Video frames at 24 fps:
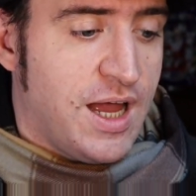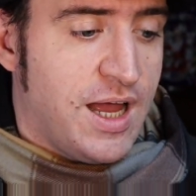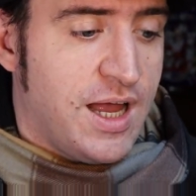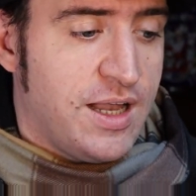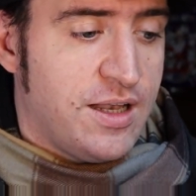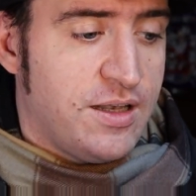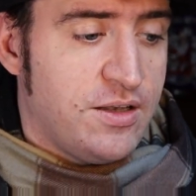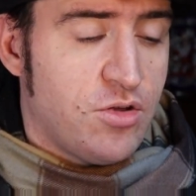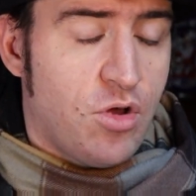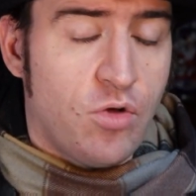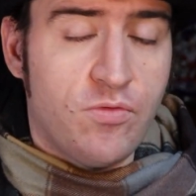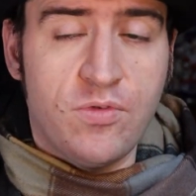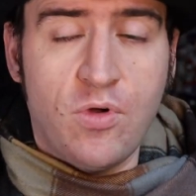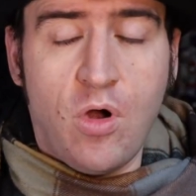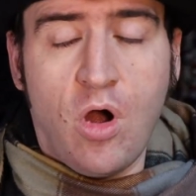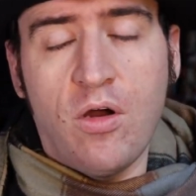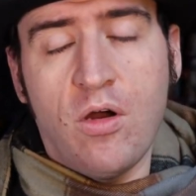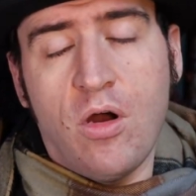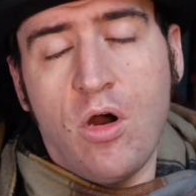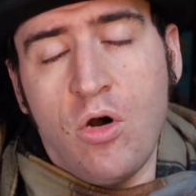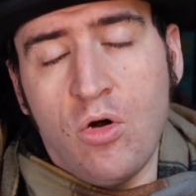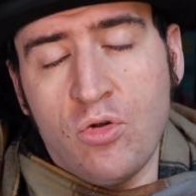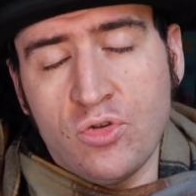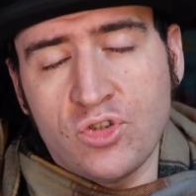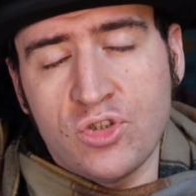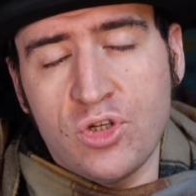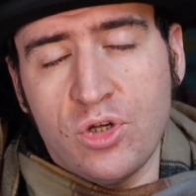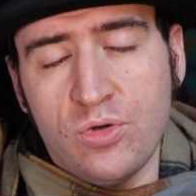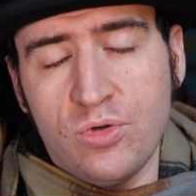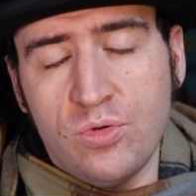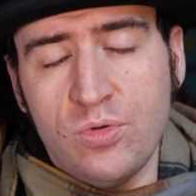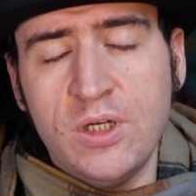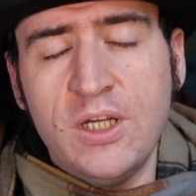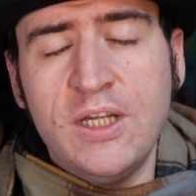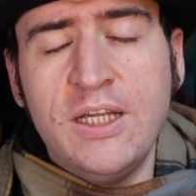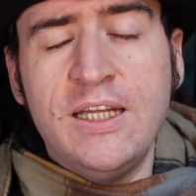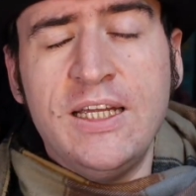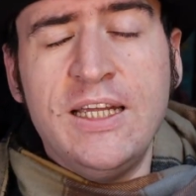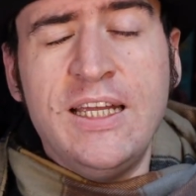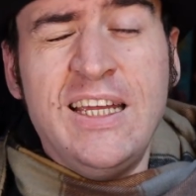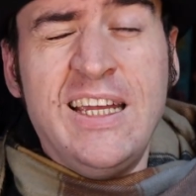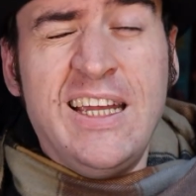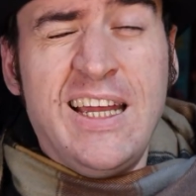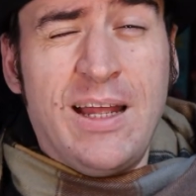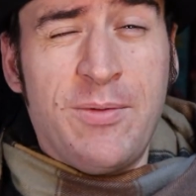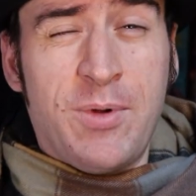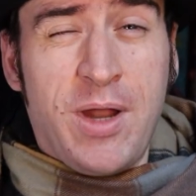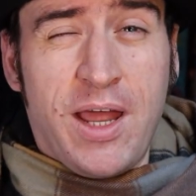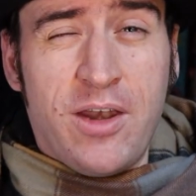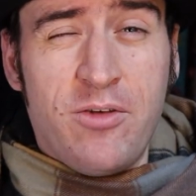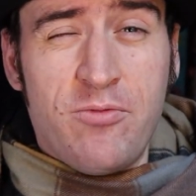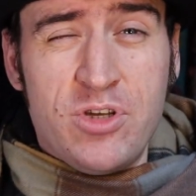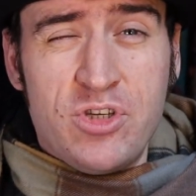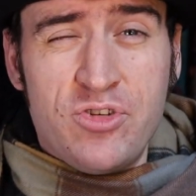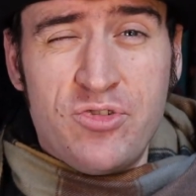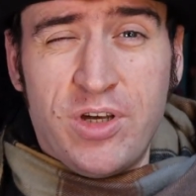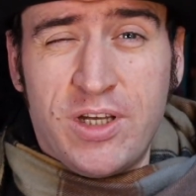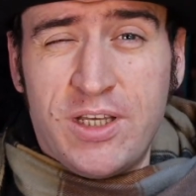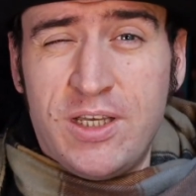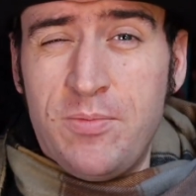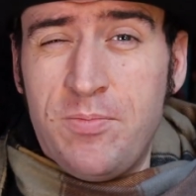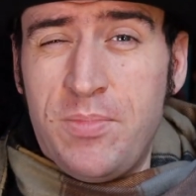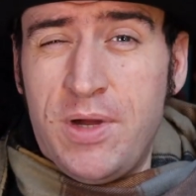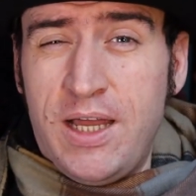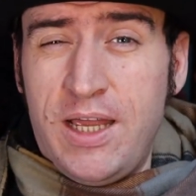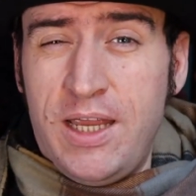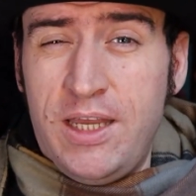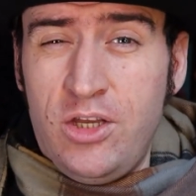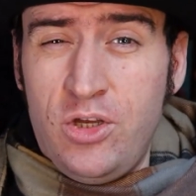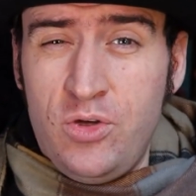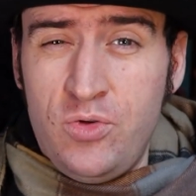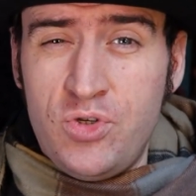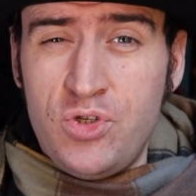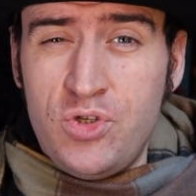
and also kind of restricted by